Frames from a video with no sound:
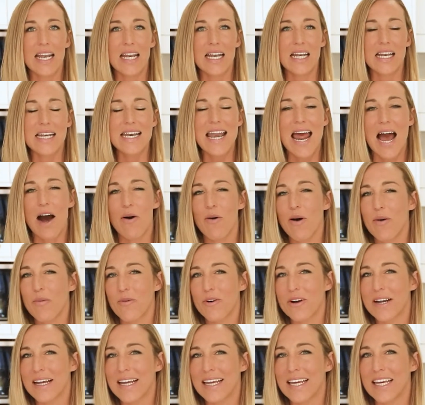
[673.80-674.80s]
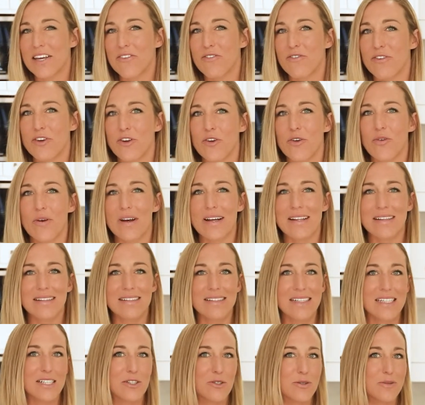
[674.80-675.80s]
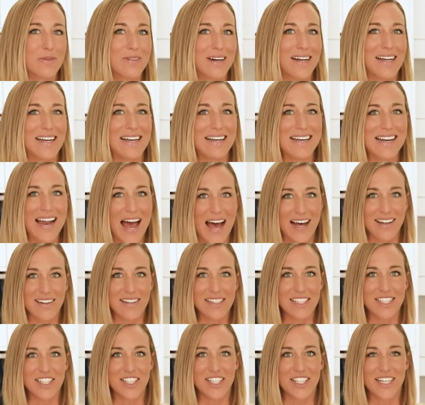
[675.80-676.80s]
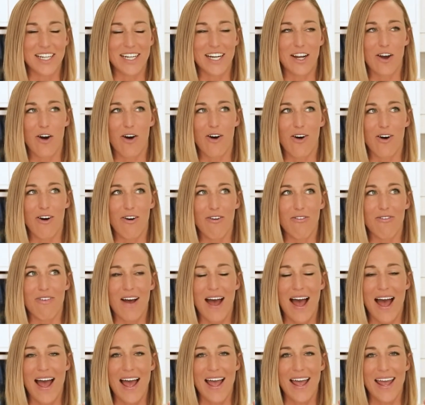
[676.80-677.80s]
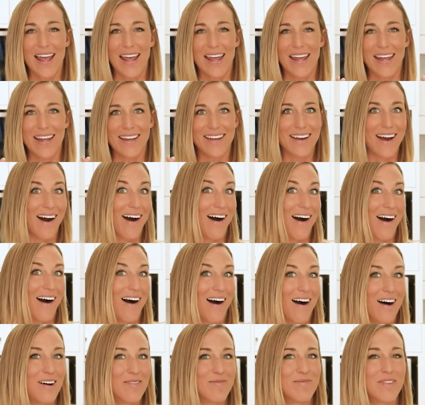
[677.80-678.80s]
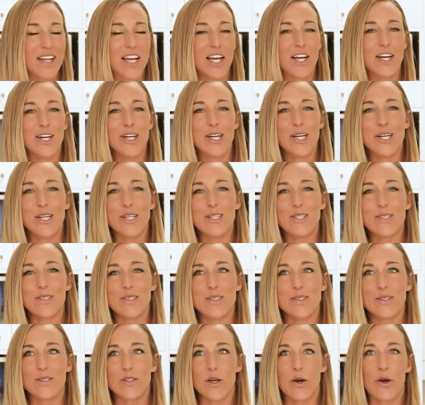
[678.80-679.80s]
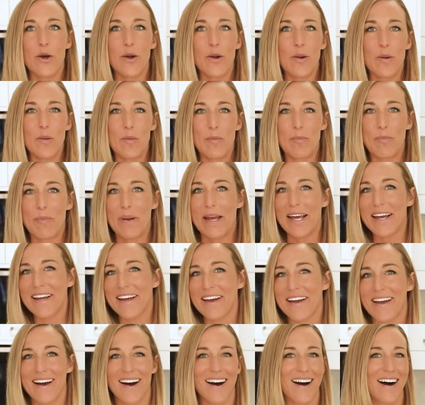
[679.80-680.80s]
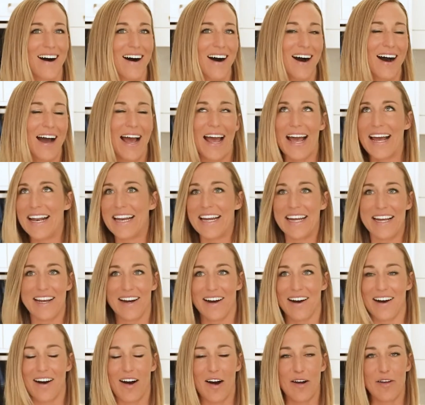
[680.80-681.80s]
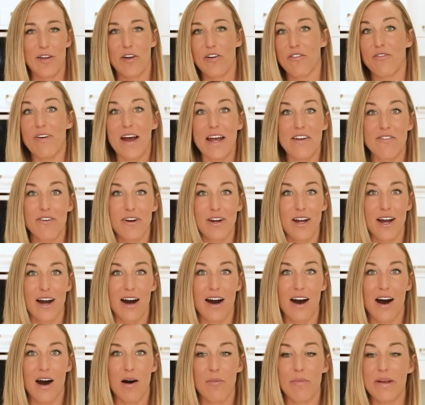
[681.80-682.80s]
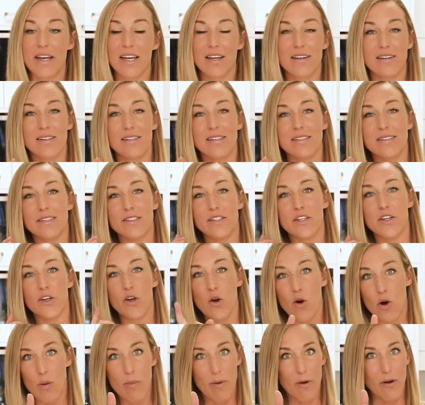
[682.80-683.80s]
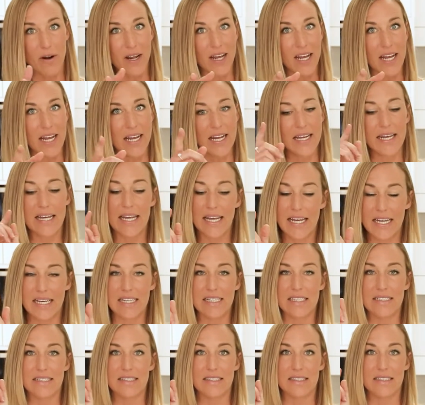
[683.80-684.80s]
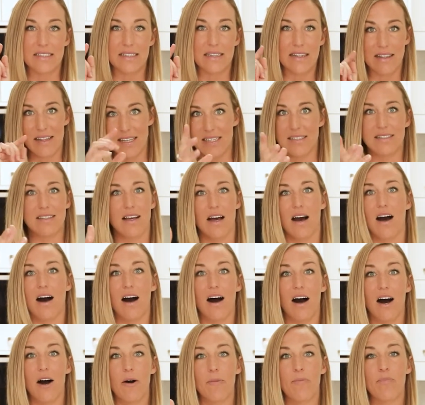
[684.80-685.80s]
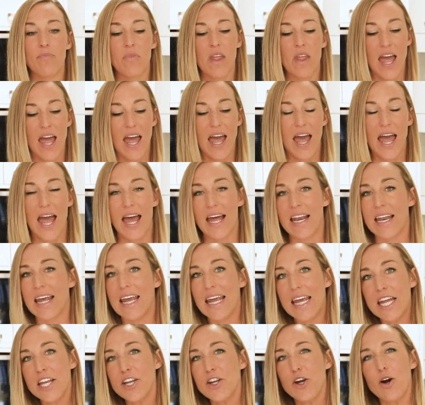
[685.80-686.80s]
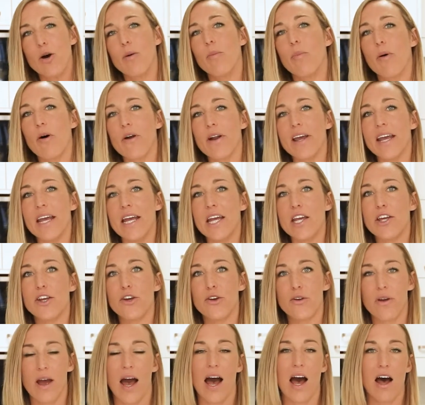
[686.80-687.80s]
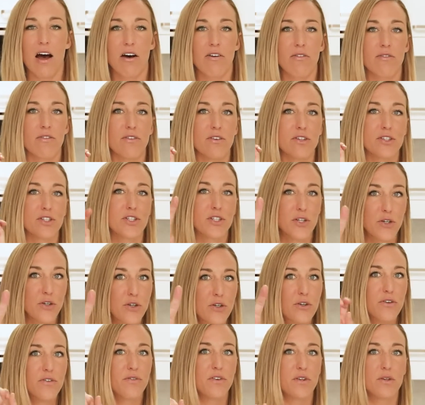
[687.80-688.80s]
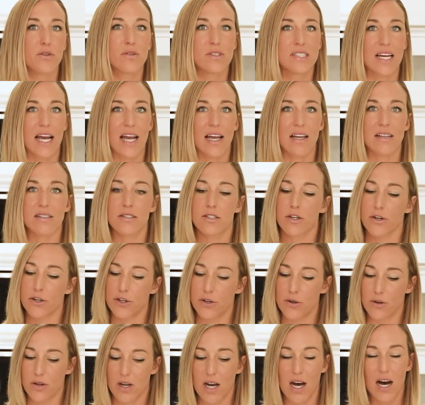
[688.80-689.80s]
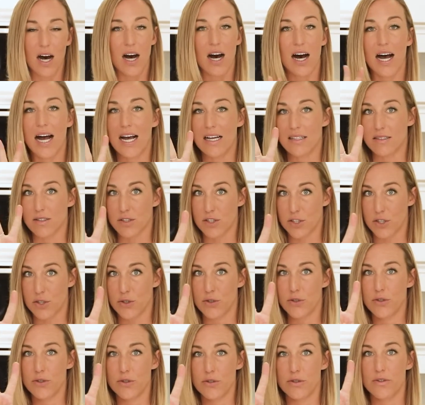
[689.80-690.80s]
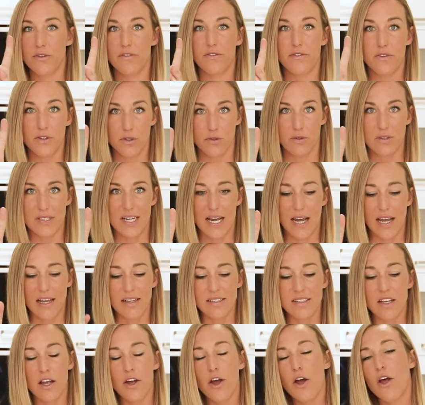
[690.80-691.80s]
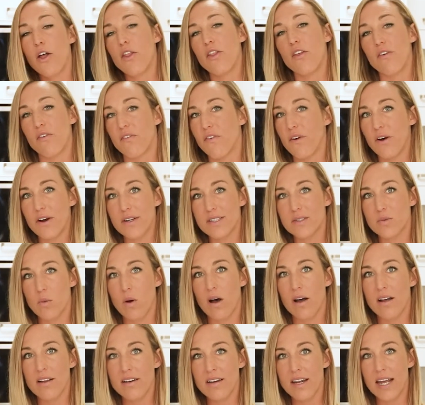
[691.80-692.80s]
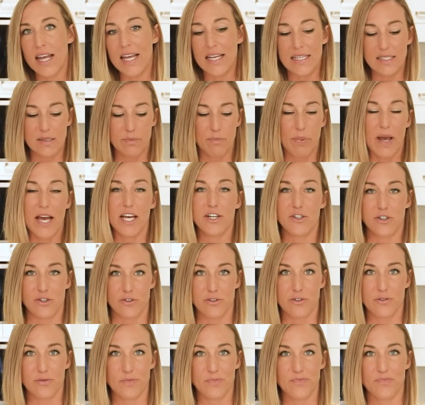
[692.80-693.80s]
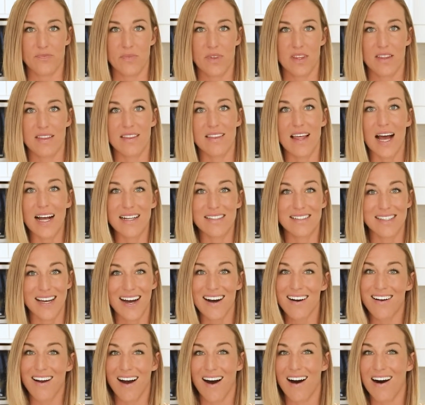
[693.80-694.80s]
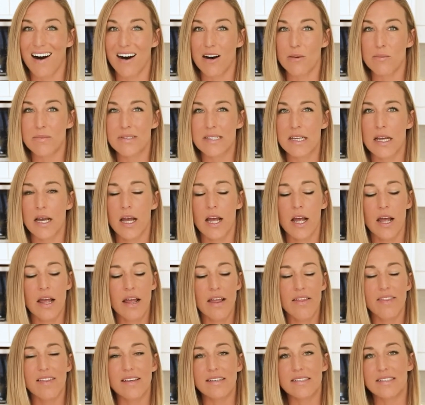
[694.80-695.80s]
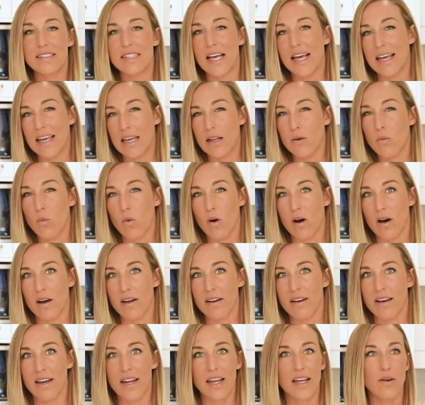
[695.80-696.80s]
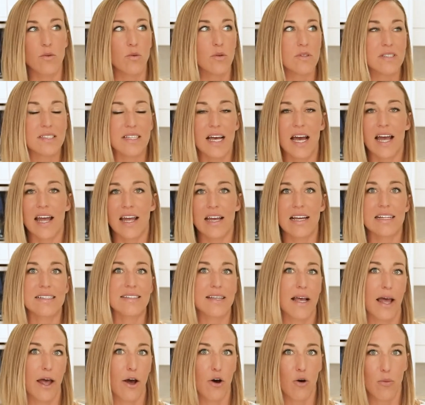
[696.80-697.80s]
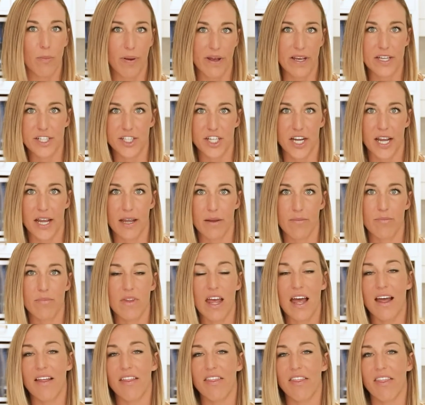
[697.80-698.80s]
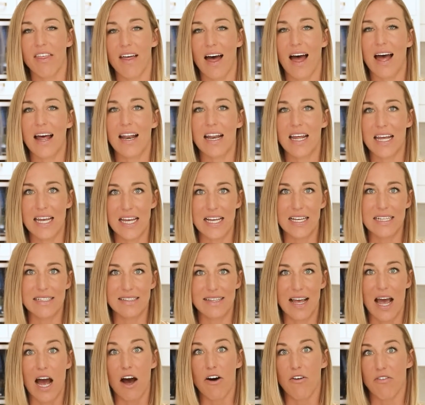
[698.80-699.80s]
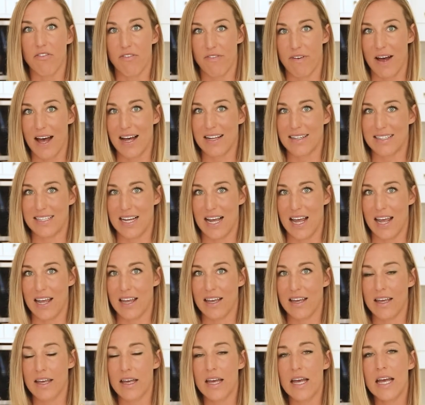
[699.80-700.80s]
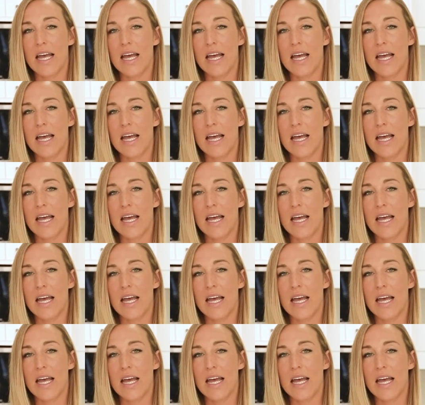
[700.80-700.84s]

Now I want to give you a little analogy of a car. So pick a car, any car, your favorite car, because your body is this car. And in your body, you have 2 fuel tanks. So your car has 2 fuel tanks. The first one is petrol. That's our carbs. The second one, we'll say it's LPG, and that is our fat tank.